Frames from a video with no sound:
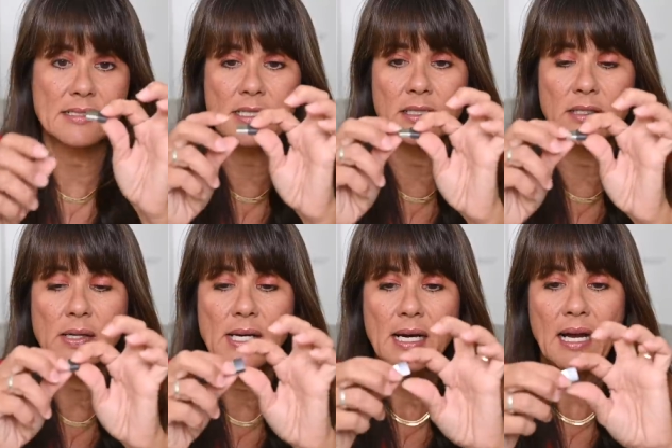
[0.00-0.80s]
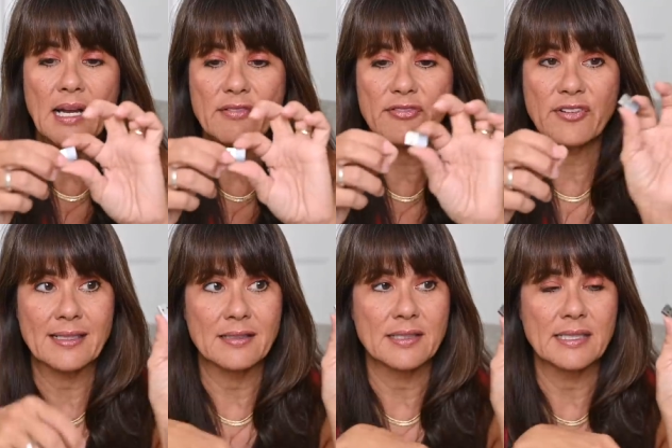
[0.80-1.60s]
So I have
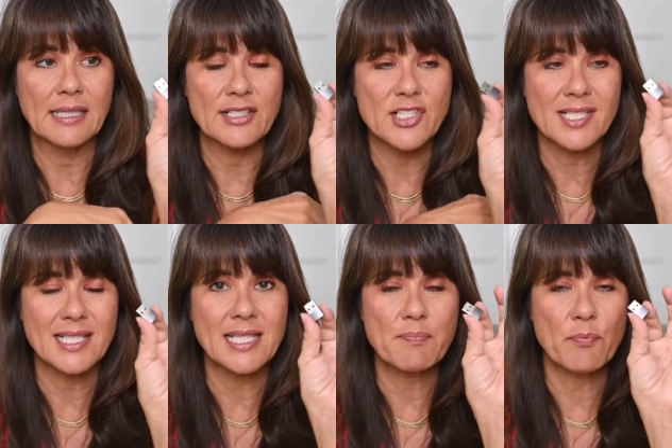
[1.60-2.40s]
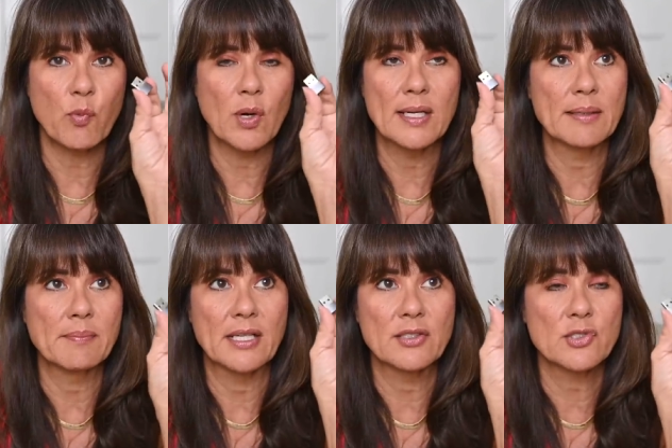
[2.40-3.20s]
found that I just keep one in
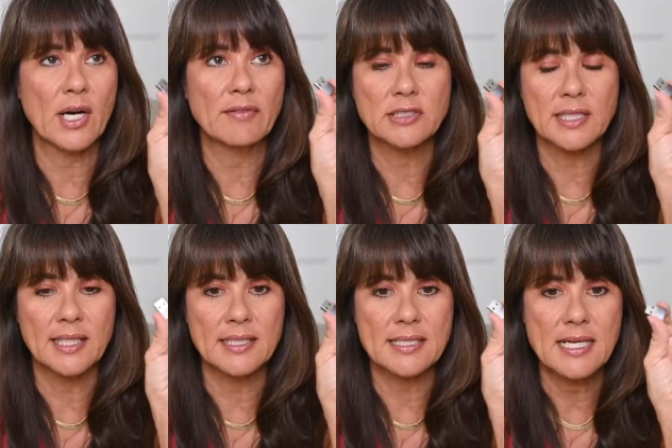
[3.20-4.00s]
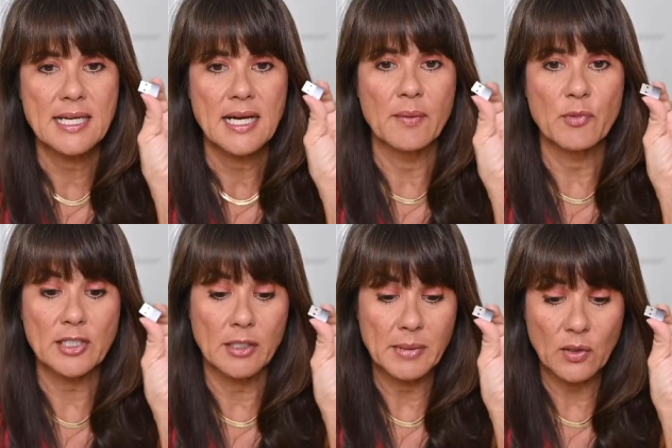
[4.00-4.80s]
my travel kit um, with
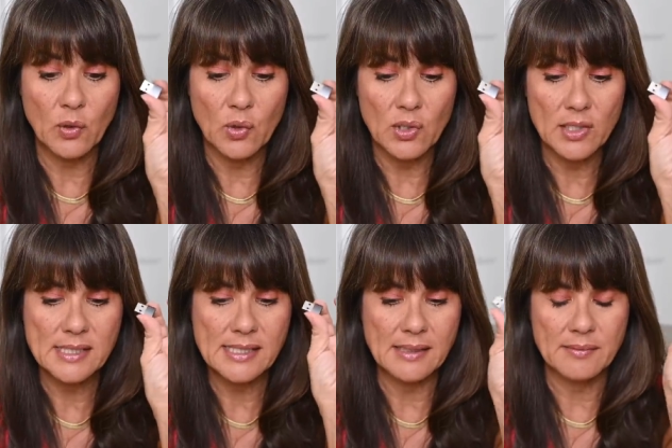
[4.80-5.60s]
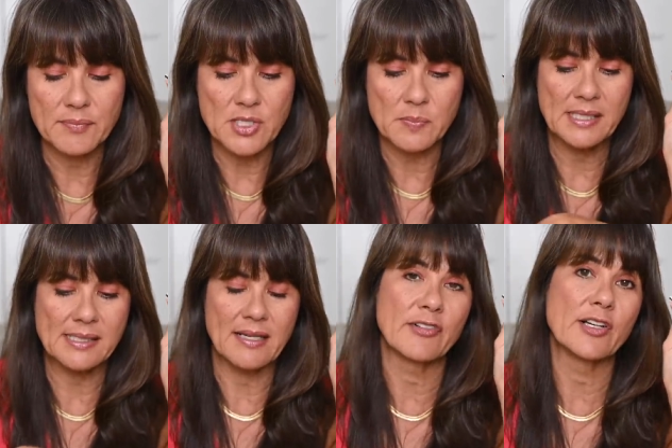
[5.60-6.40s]
all my cords, uh, just because
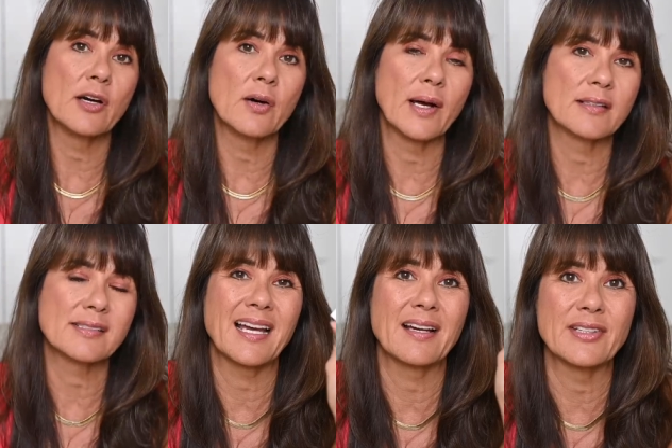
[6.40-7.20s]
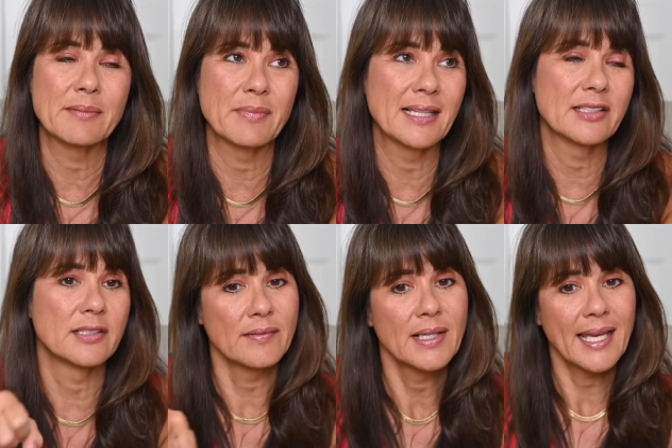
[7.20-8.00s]
you never know. I also have it in my
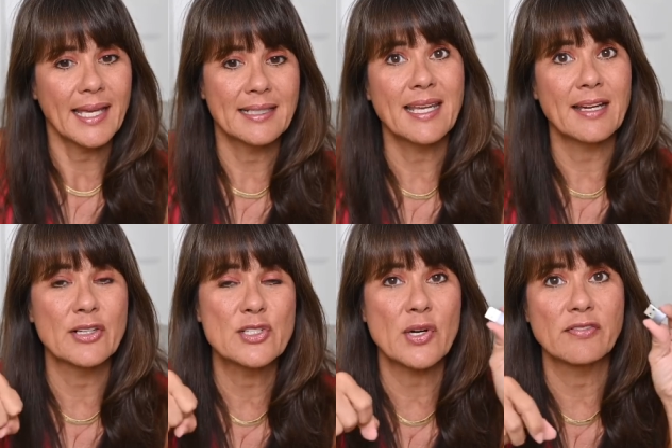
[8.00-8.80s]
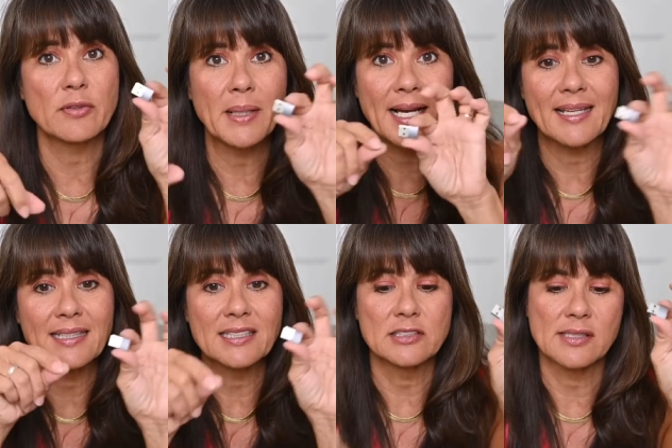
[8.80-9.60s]
little hand carry travel bag in
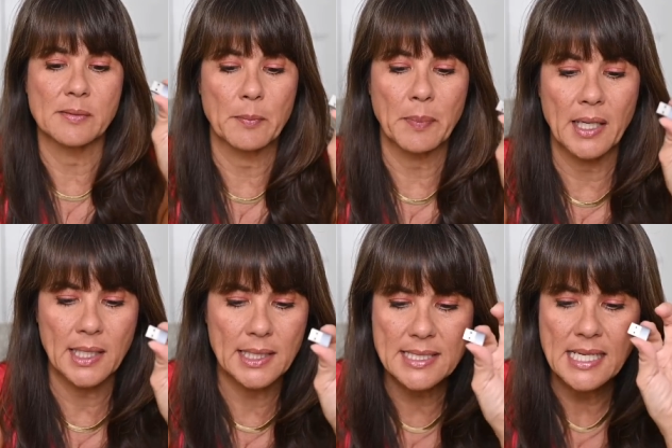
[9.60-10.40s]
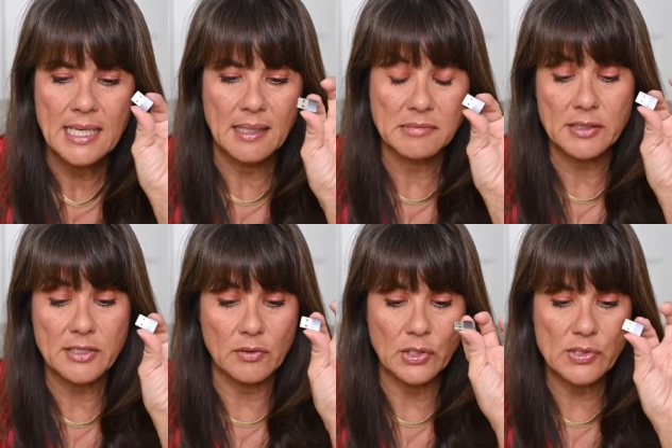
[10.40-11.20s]
the little zipper pocket um, so I
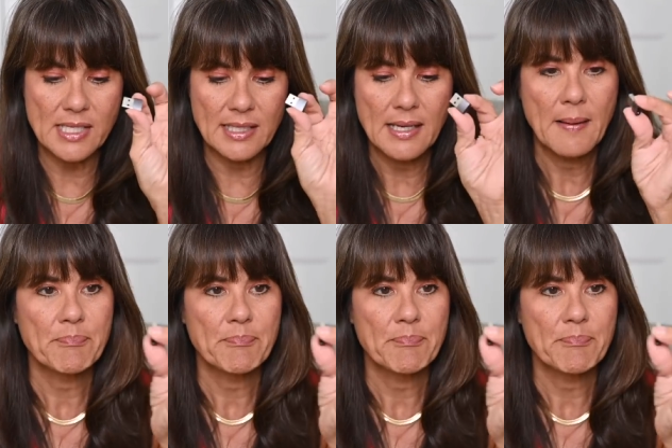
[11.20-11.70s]
don't lose it,